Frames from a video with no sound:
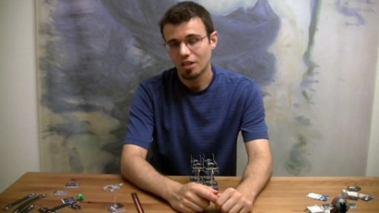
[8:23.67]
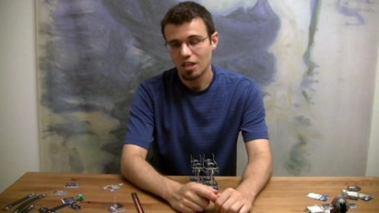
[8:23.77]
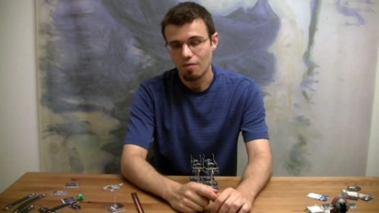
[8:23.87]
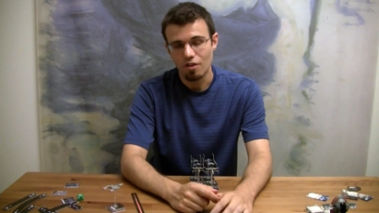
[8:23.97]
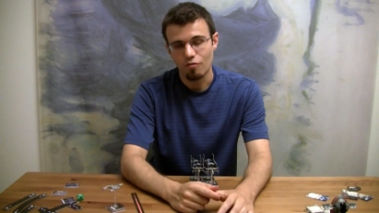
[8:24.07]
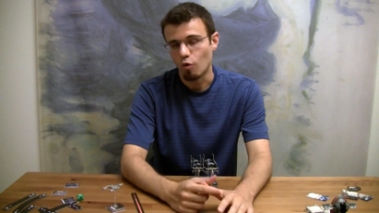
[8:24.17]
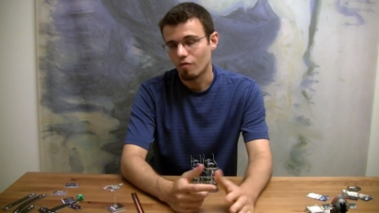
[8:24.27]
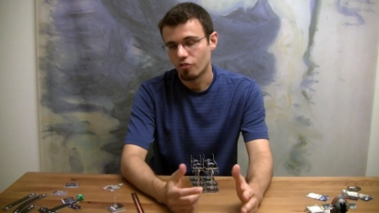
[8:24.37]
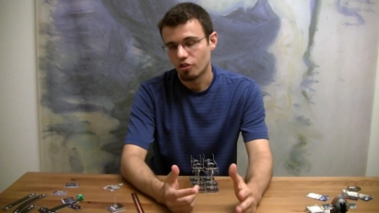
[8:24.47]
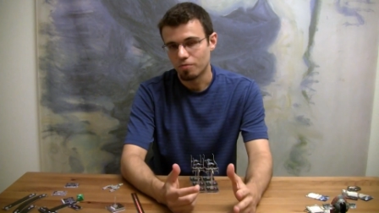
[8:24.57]
Even if one
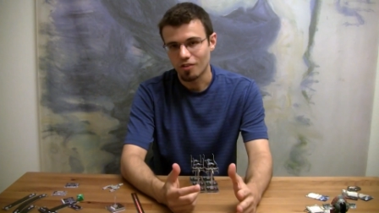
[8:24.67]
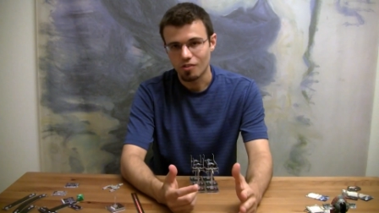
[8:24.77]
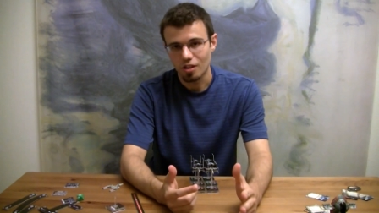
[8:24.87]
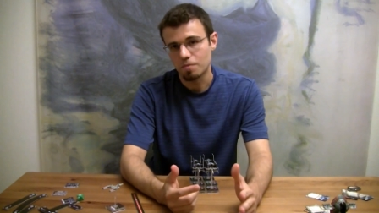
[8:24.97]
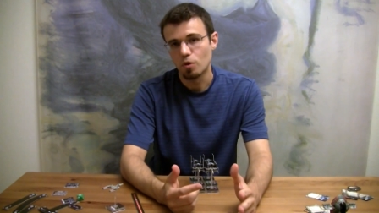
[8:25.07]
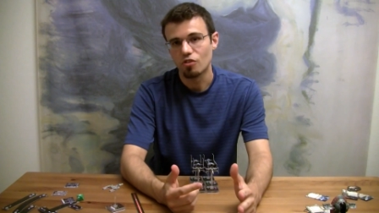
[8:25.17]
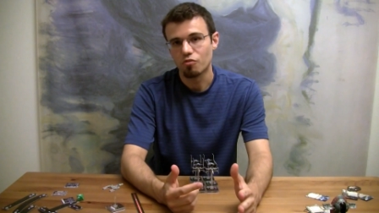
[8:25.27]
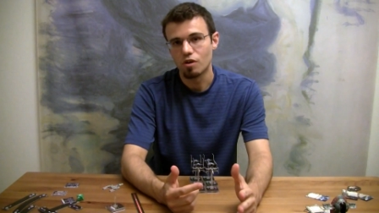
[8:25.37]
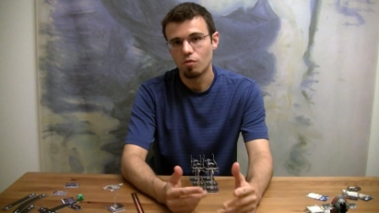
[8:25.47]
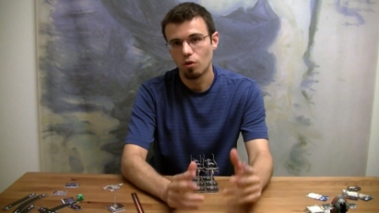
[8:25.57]
of your ships doesn't get the bonus
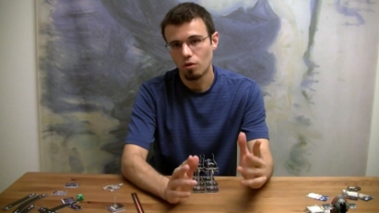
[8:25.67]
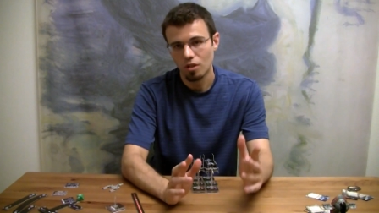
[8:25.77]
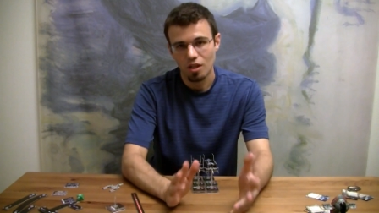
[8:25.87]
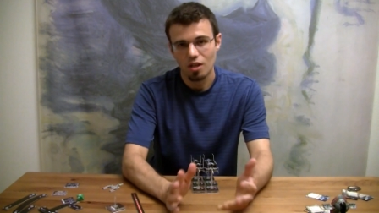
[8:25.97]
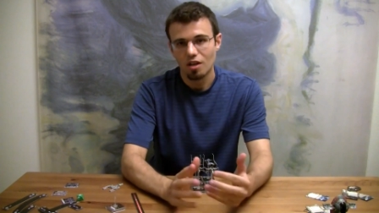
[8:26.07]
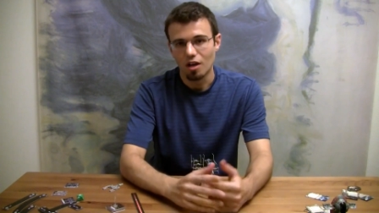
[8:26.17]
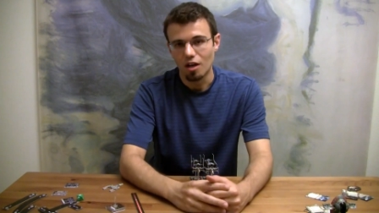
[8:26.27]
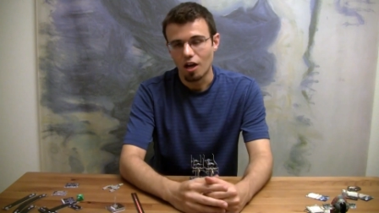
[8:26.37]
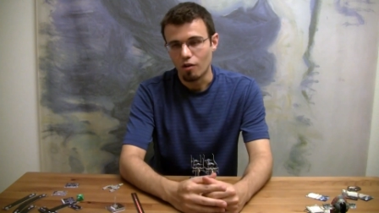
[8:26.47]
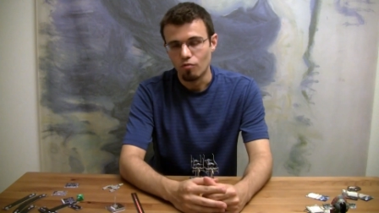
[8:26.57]
reroll,
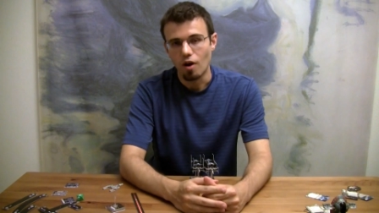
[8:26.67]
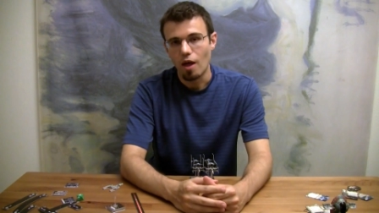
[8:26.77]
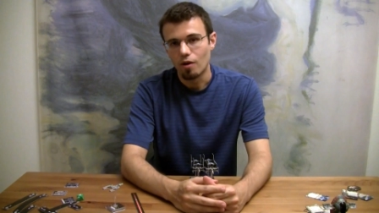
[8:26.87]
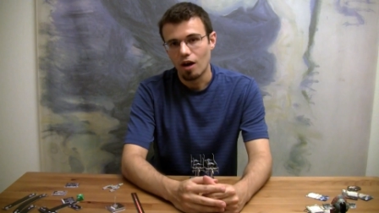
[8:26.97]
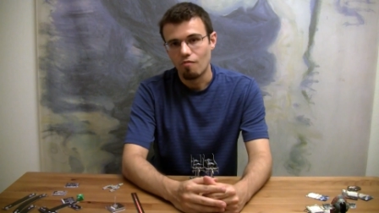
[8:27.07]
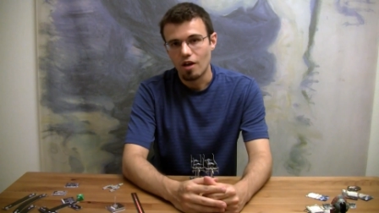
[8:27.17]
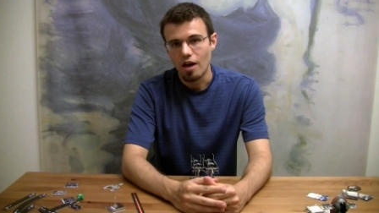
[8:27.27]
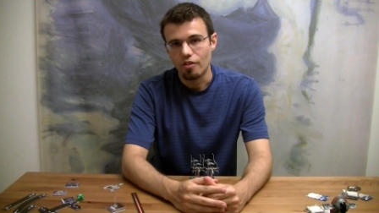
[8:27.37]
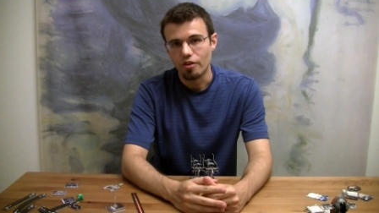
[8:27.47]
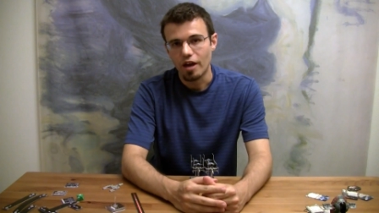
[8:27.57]
I'd rather have
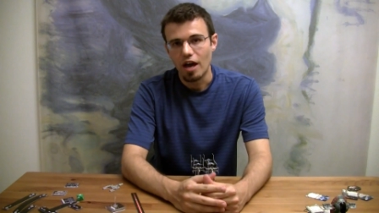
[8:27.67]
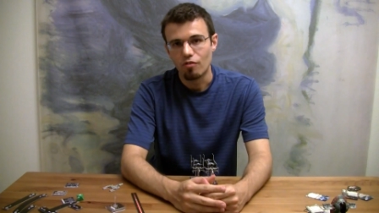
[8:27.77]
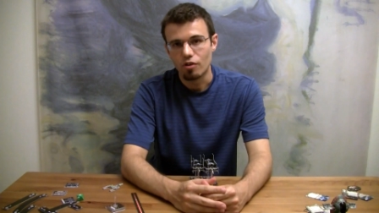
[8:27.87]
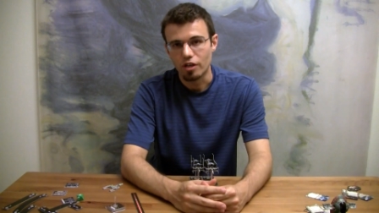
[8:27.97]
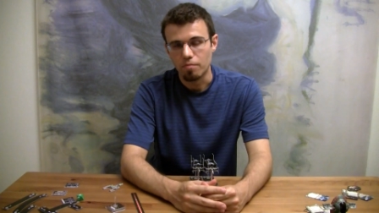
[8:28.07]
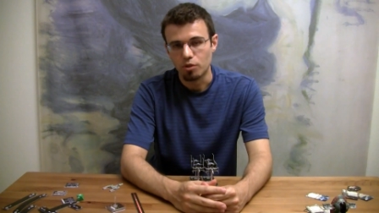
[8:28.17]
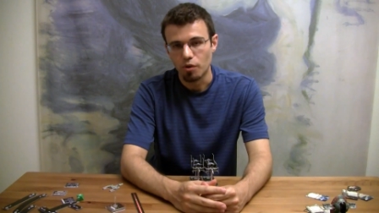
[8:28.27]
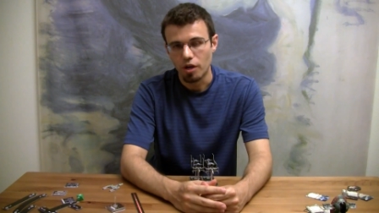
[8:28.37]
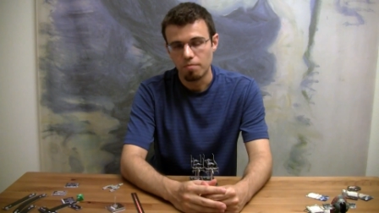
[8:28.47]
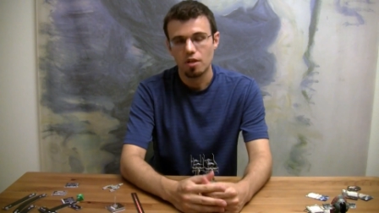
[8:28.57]
that than have her get
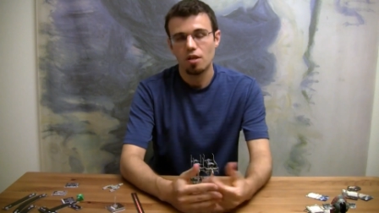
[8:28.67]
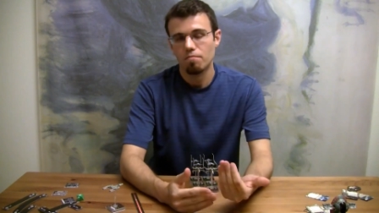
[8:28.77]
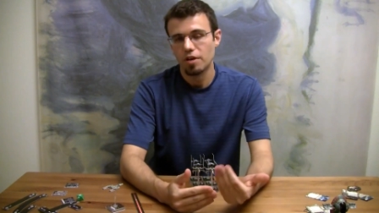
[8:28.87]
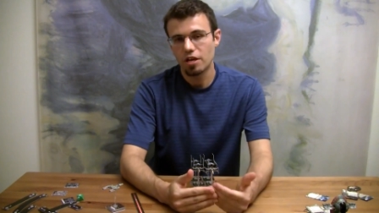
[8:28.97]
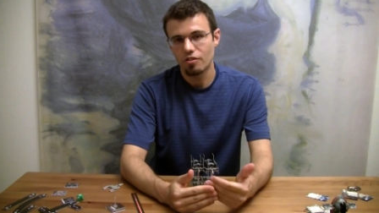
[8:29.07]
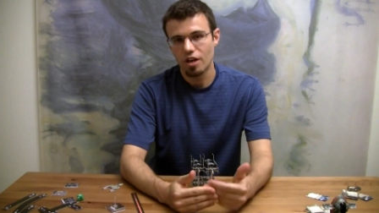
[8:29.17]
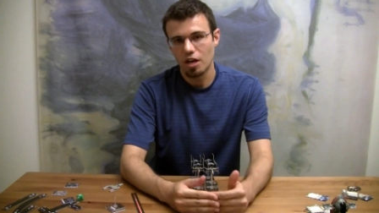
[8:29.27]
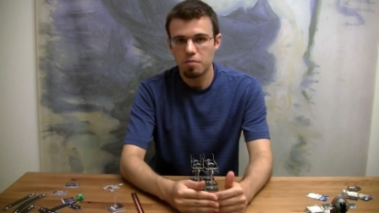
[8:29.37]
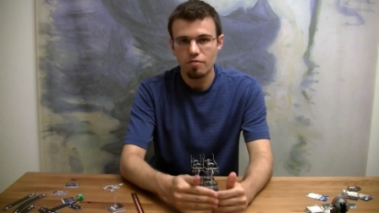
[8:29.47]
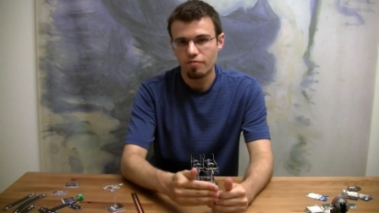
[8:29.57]
blown up. Make the
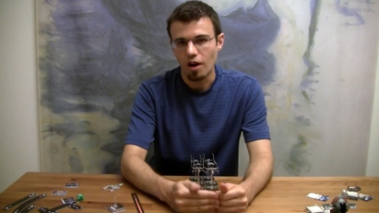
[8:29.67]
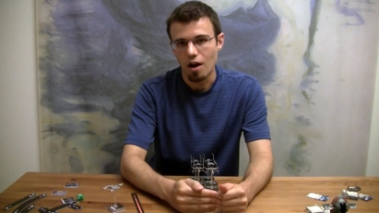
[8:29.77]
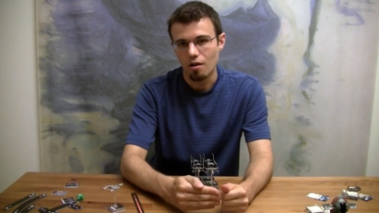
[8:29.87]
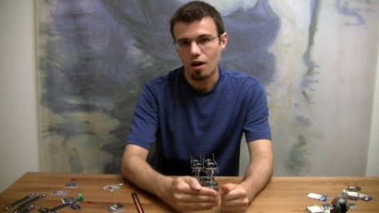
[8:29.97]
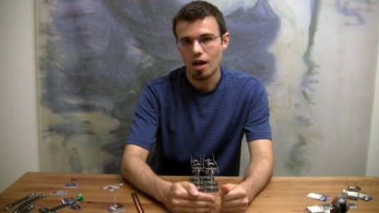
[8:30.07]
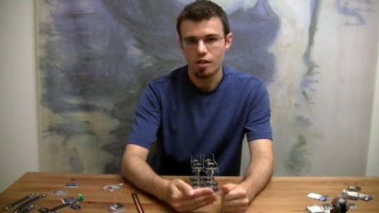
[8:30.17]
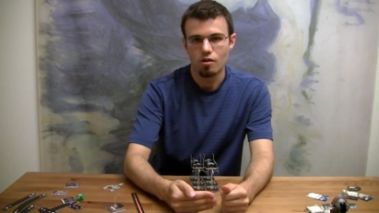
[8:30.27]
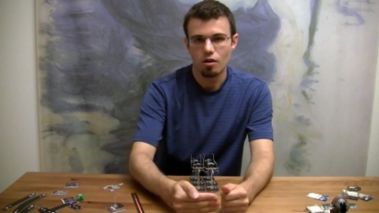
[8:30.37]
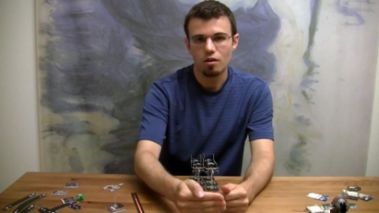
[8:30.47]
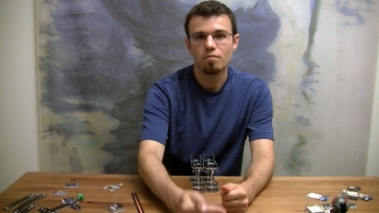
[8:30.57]
enemy fire at
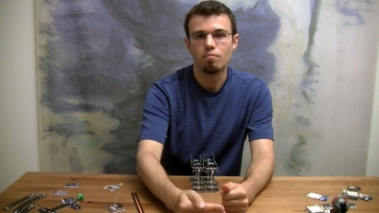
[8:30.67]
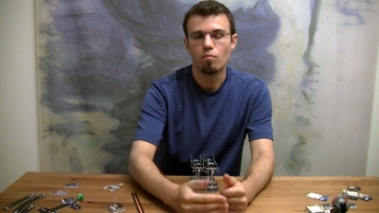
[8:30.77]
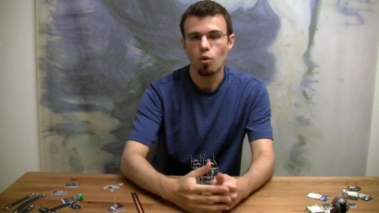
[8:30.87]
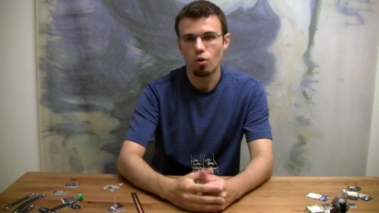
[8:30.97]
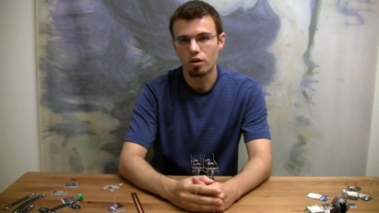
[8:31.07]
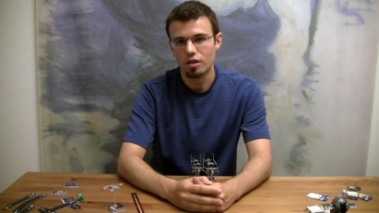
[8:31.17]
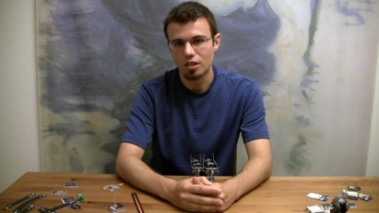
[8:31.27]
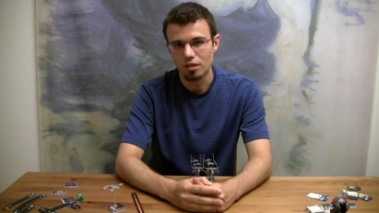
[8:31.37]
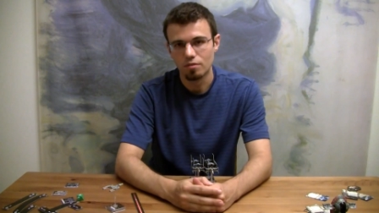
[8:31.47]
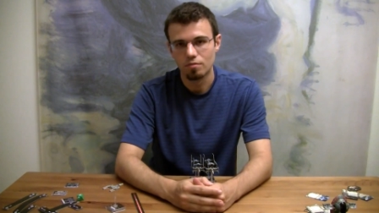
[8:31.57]
your
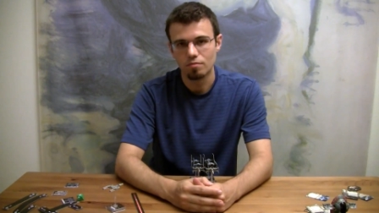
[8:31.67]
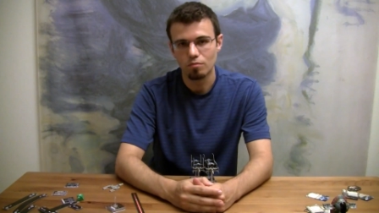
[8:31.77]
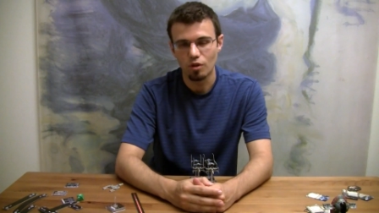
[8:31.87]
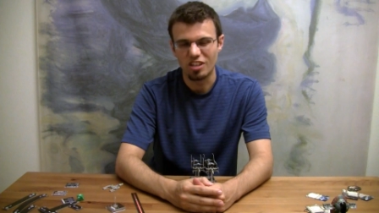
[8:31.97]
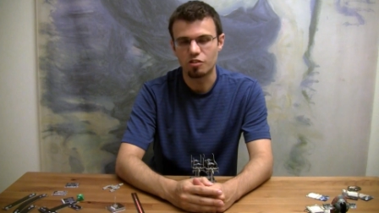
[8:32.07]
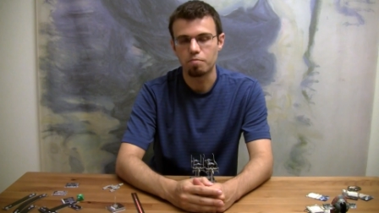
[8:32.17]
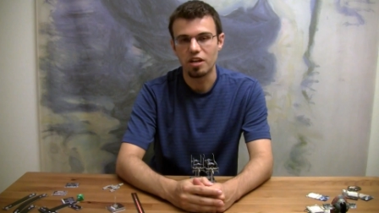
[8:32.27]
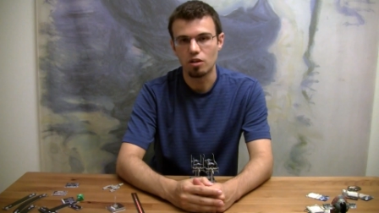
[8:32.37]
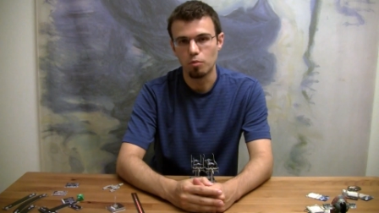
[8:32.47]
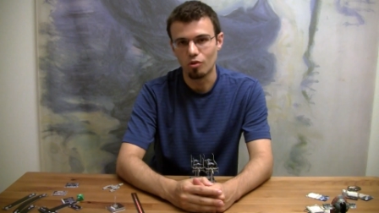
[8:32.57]
more
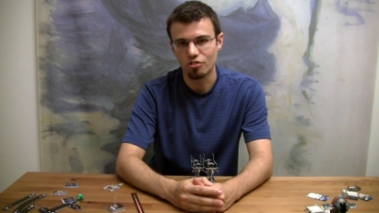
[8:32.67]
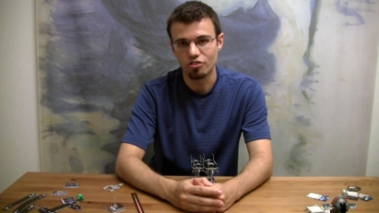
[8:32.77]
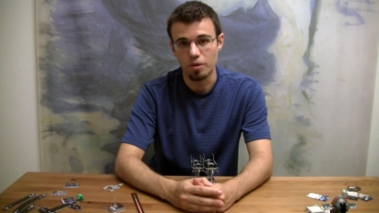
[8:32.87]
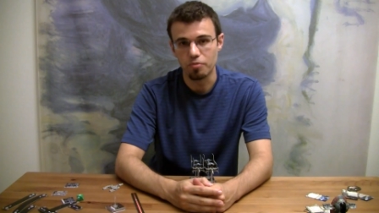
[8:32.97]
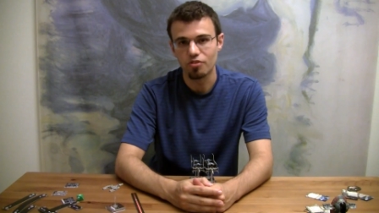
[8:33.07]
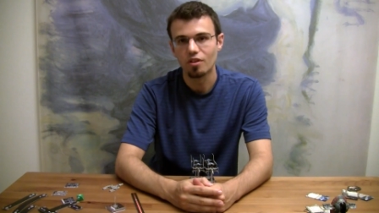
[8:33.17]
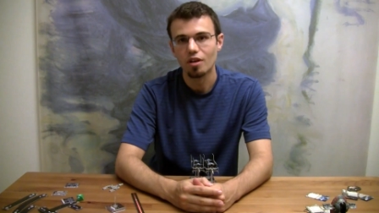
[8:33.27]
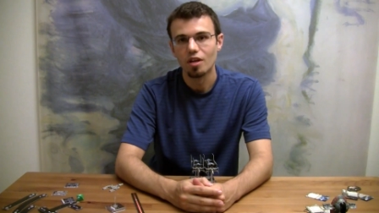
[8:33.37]
expendable ships.